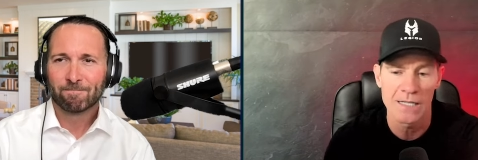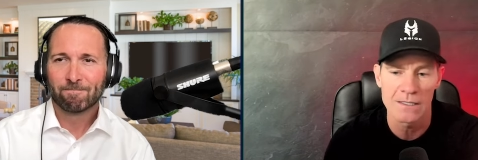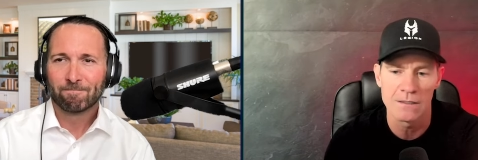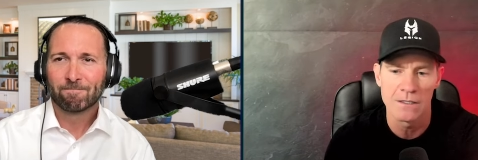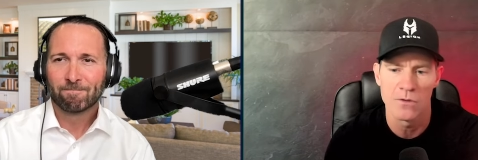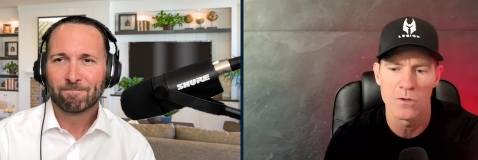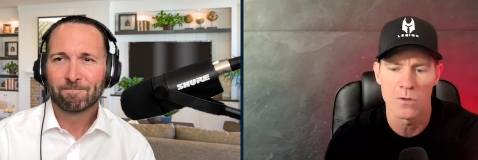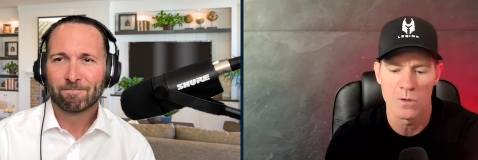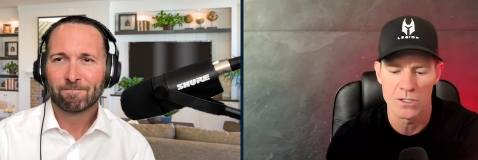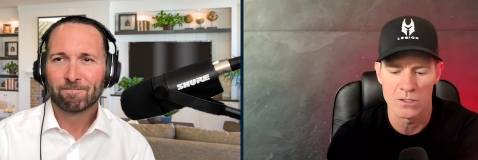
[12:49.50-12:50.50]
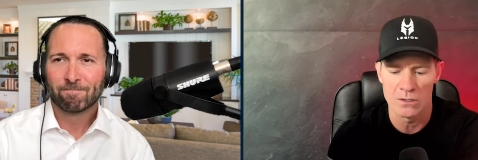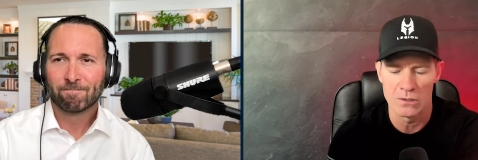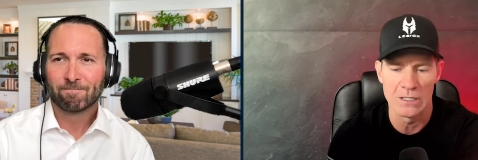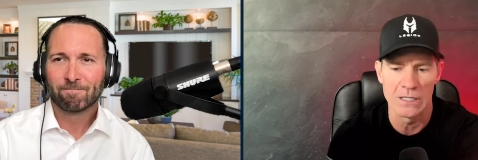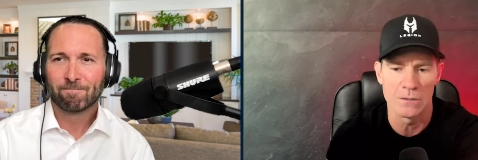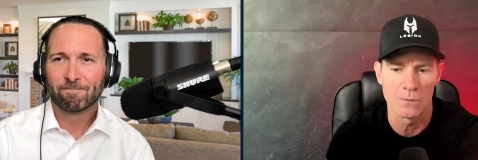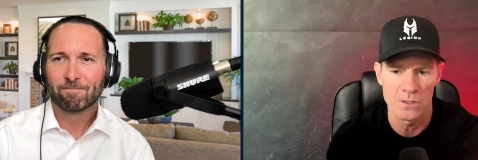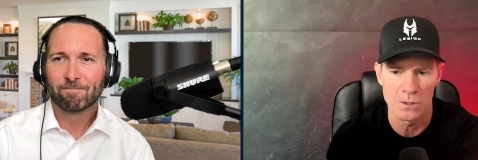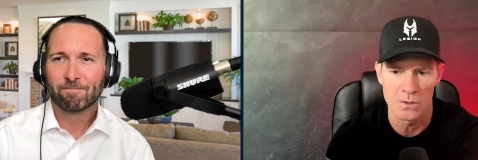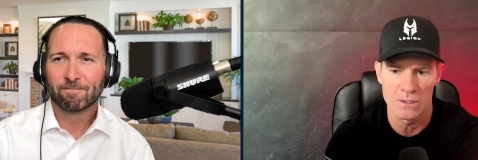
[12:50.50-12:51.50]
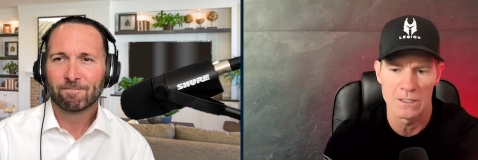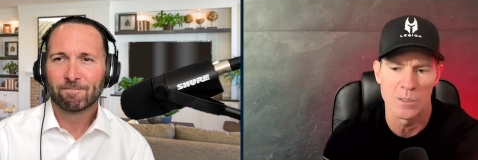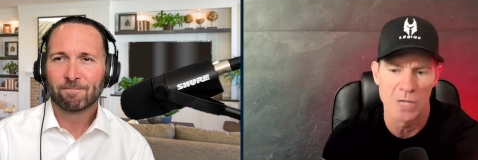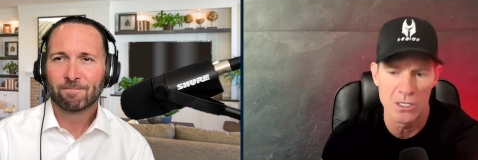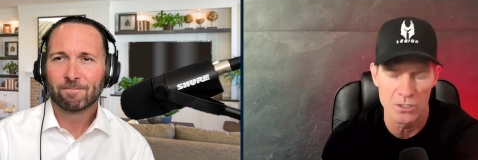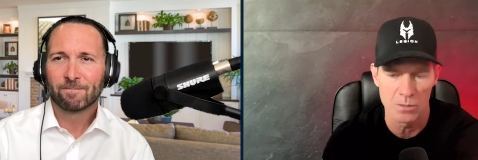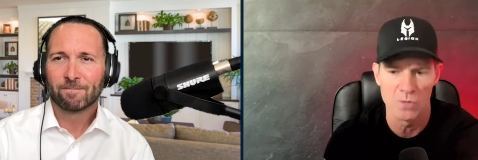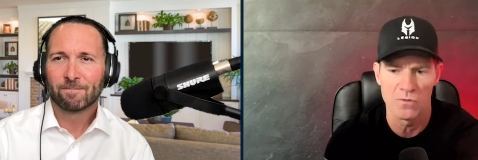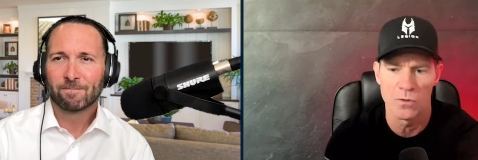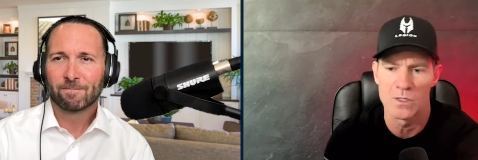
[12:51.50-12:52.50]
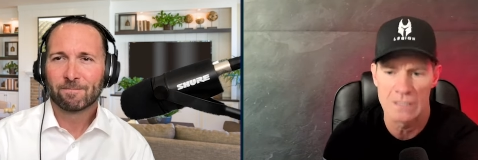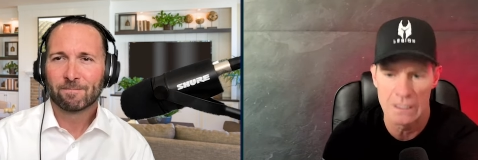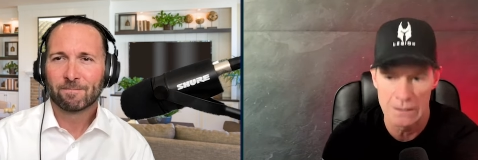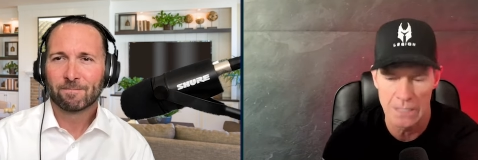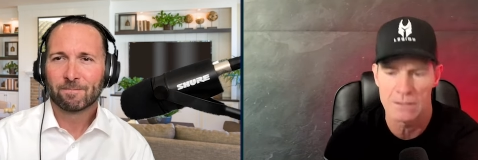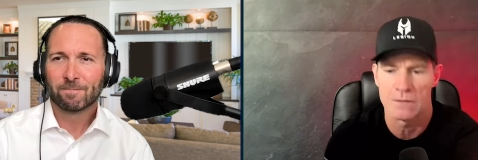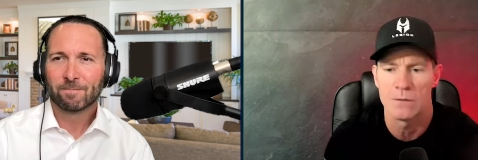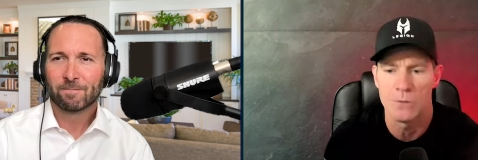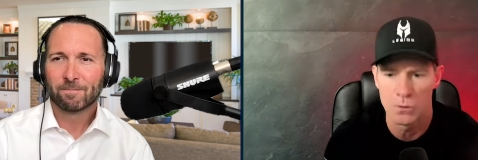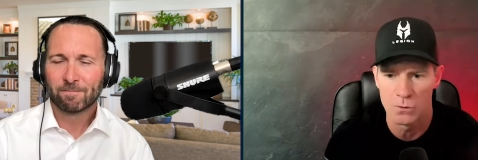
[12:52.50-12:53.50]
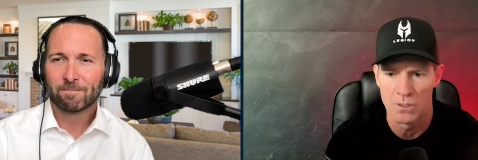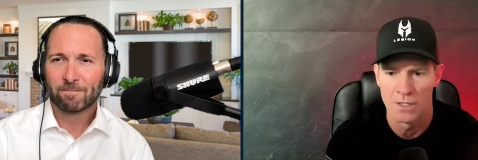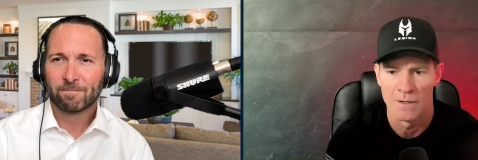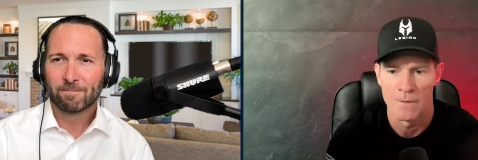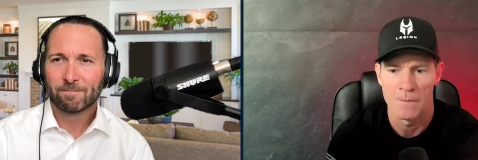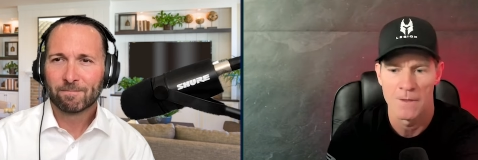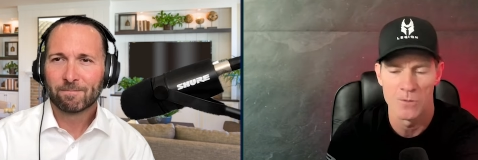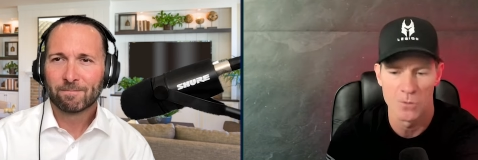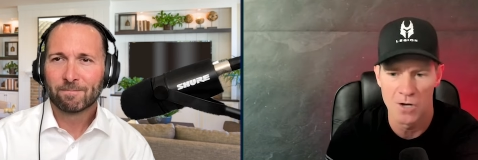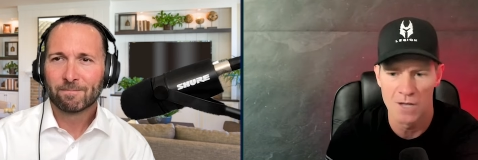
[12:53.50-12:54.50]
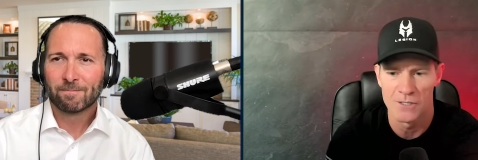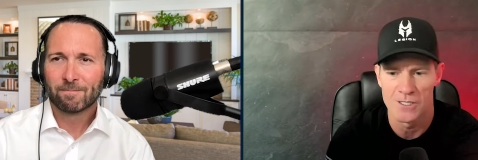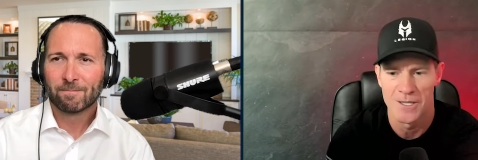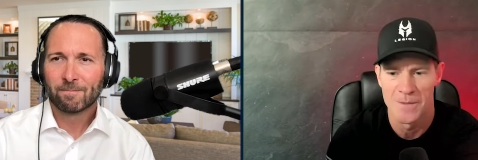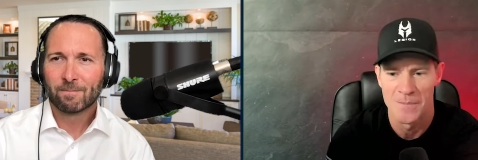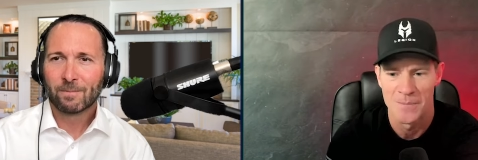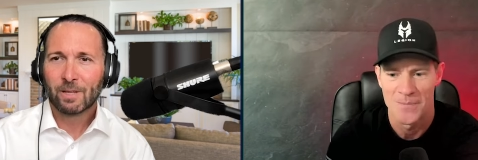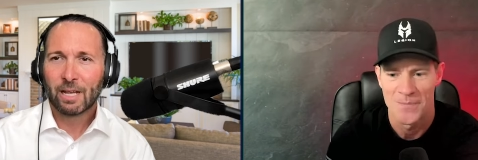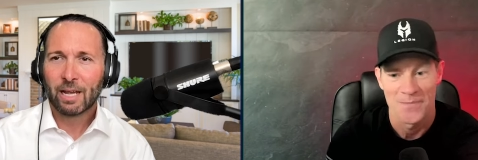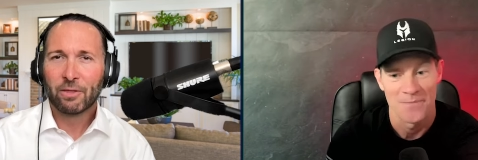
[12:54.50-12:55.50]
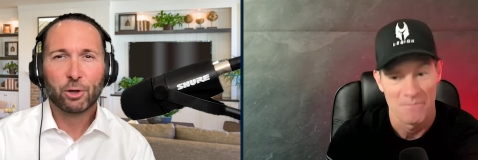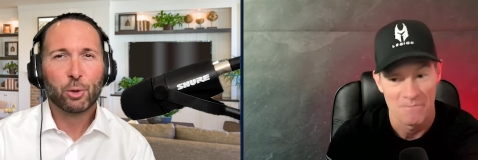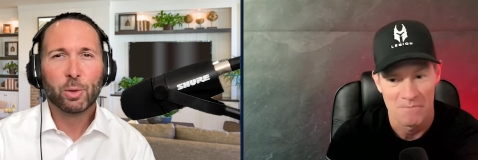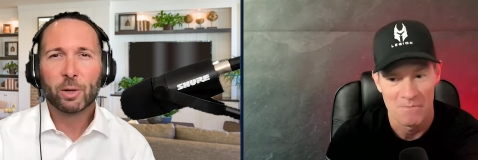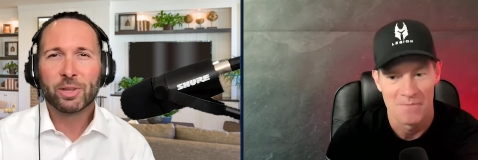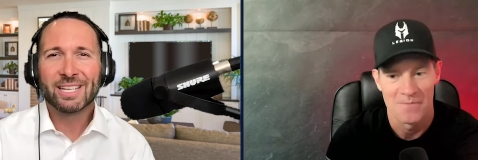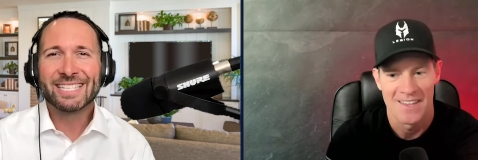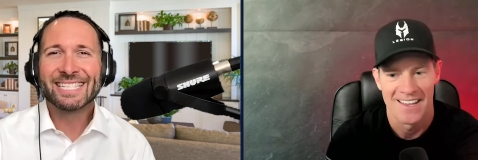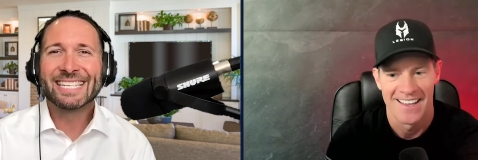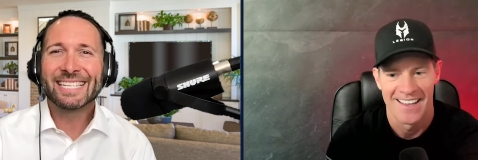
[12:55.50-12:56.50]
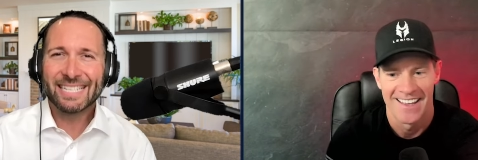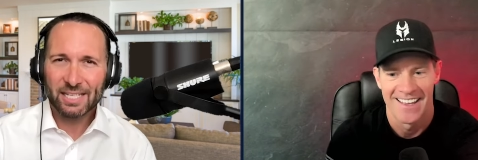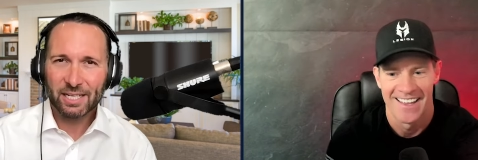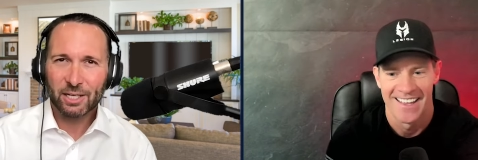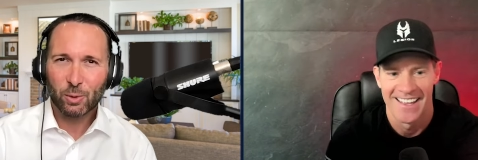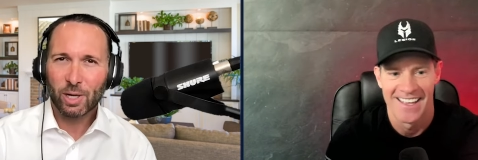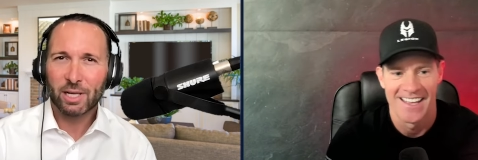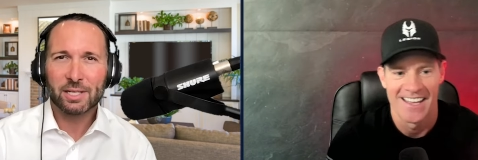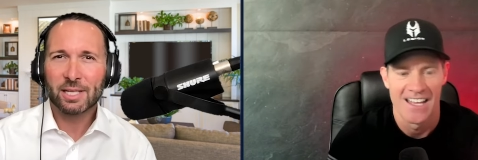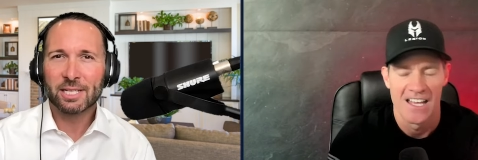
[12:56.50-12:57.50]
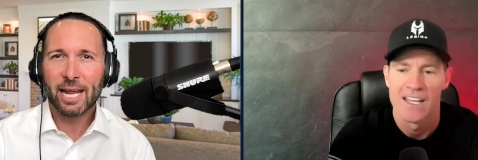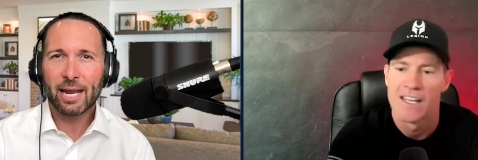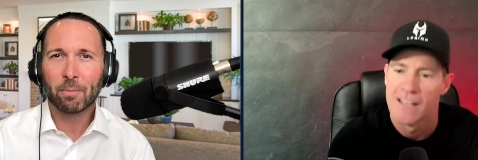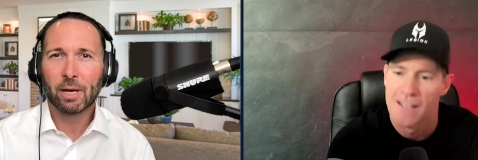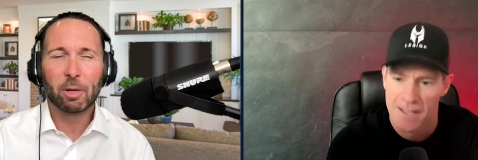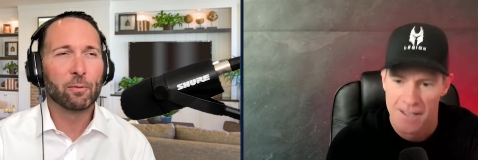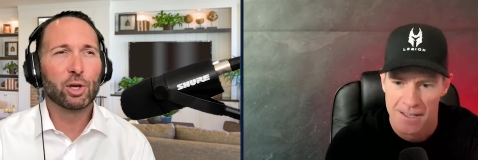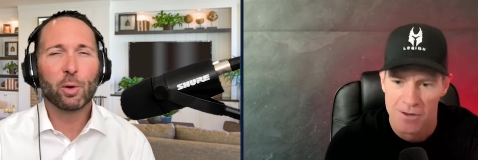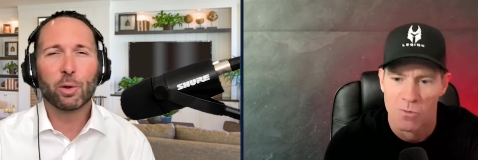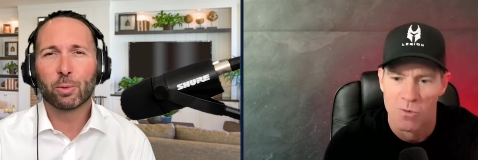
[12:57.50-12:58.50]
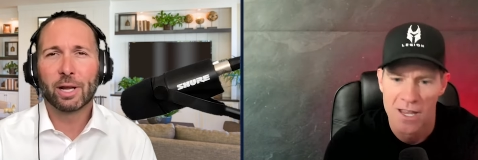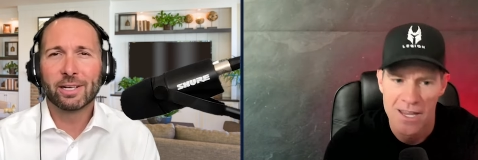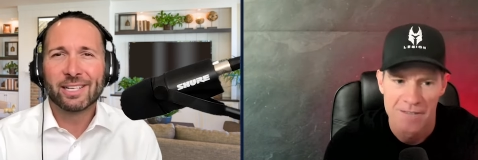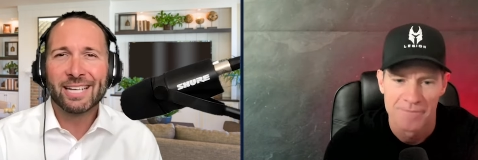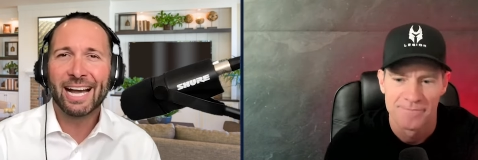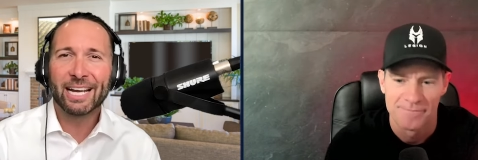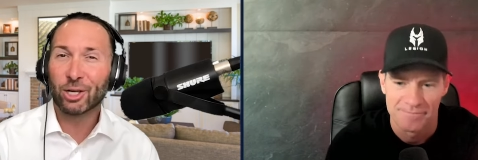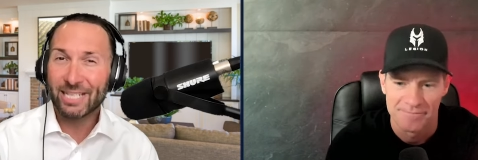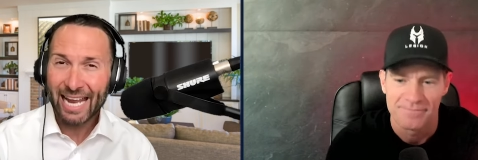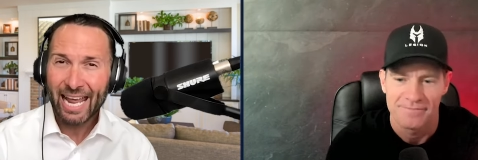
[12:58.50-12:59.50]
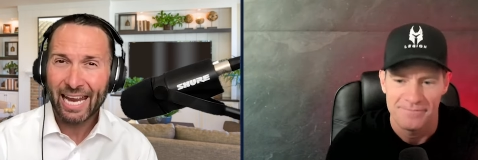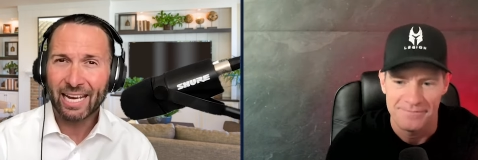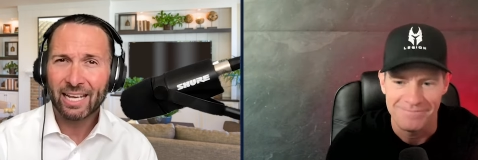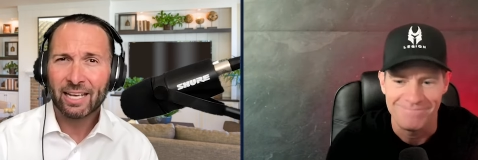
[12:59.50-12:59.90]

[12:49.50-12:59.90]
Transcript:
Speaker 1: asking difficult questions to get the results, to get the patient to move forward and say yes to you and your office.
Speaker 2: And they're doing it with consistency as well. It's the same. I mean, if we go throughout right. an entire day,